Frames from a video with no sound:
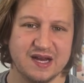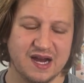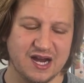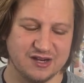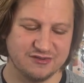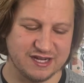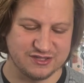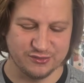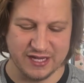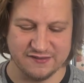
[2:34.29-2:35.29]
All right,
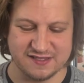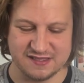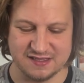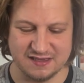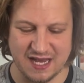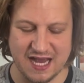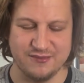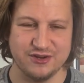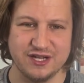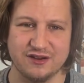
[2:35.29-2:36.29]
so we have
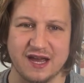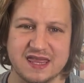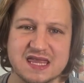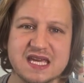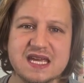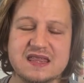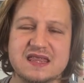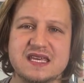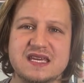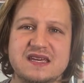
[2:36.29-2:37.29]
Slimer here. I think
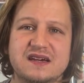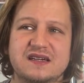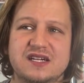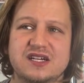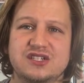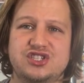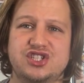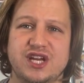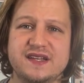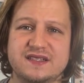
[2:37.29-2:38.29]
the
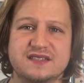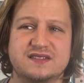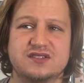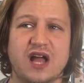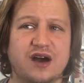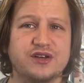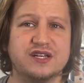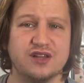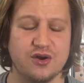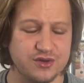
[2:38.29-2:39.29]
Chase is not only
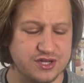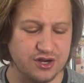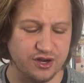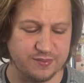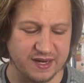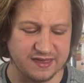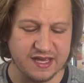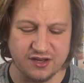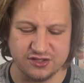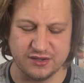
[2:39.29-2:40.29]
glow in the dark, but I think
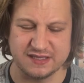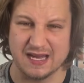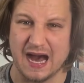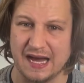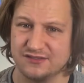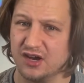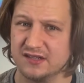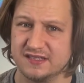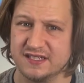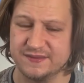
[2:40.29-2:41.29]
he also has hot
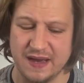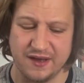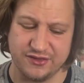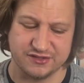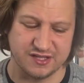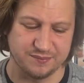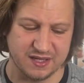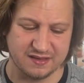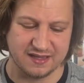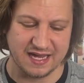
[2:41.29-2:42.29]
dogs in his mouth or
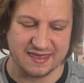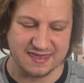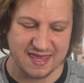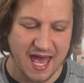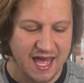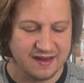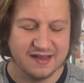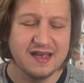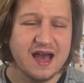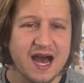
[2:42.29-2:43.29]
something like that.
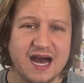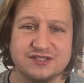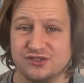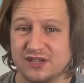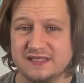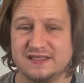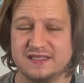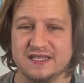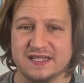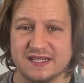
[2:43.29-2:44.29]
Uh, so let's
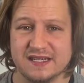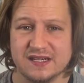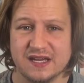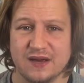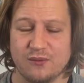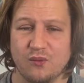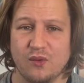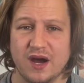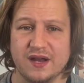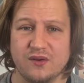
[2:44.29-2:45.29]
see
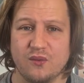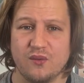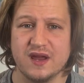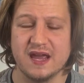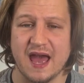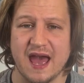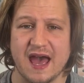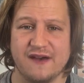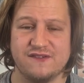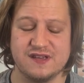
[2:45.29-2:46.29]
what we
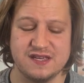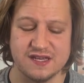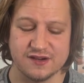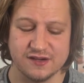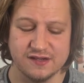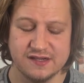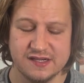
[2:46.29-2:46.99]
have here.